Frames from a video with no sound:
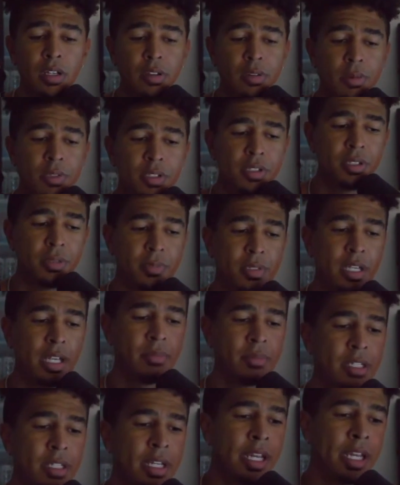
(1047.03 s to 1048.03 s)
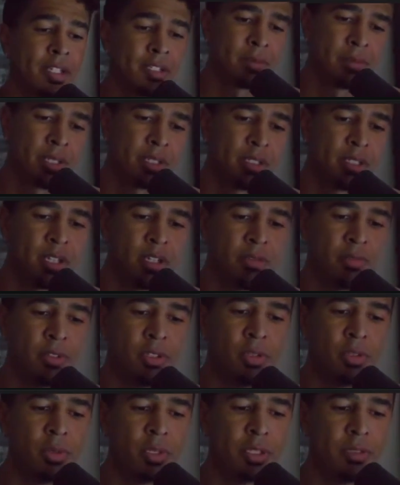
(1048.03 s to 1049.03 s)
which sometimes I catch myself
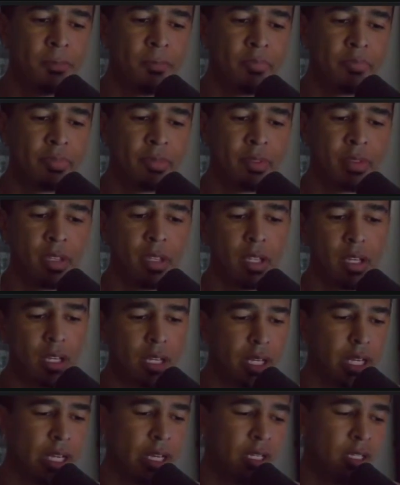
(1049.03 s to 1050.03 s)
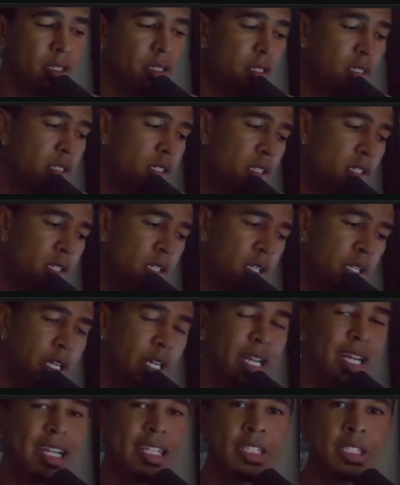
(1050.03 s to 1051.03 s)
doing, and I gotta, I
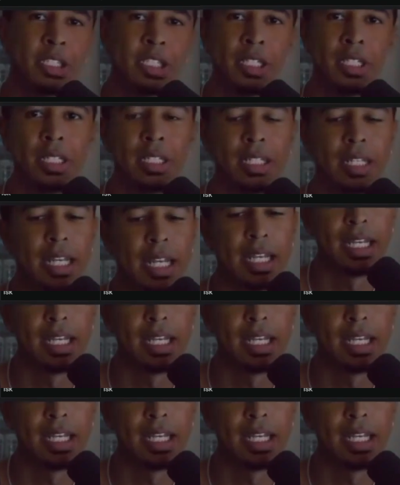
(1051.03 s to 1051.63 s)
gotta chill on that.